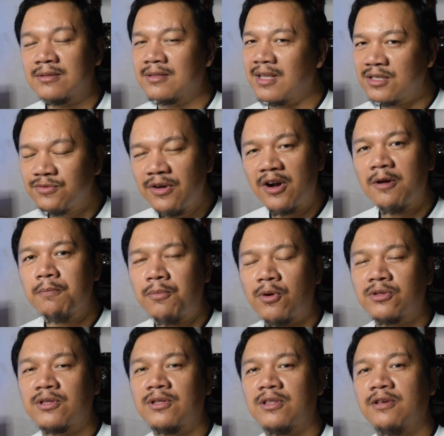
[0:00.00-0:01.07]
That's very
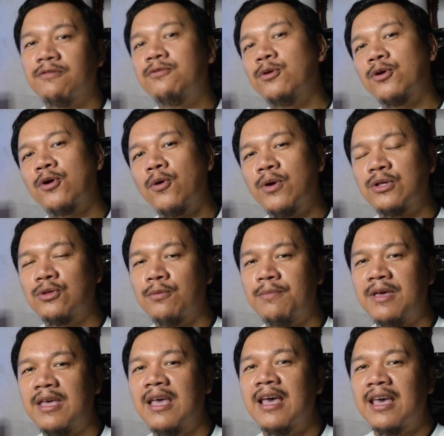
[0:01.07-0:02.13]
important if you're going to
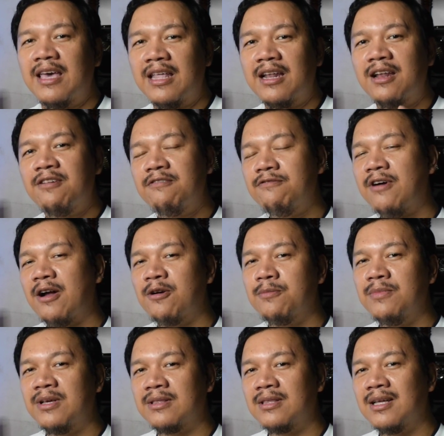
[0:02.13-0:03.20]
be in an
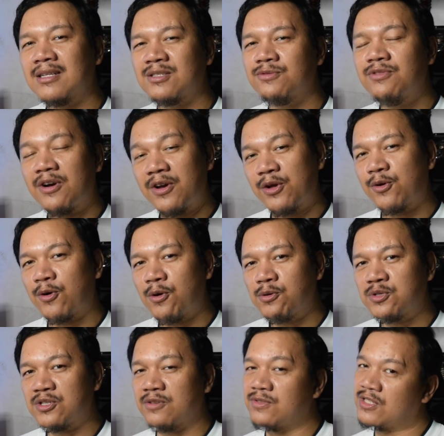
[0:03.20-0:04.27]
environment that's very
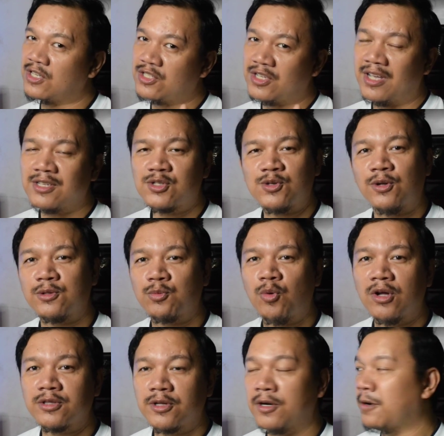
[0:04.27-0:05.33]
corrosive, such as salt
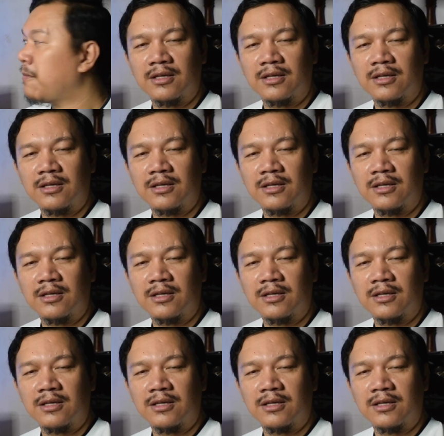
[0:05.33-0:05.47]
water.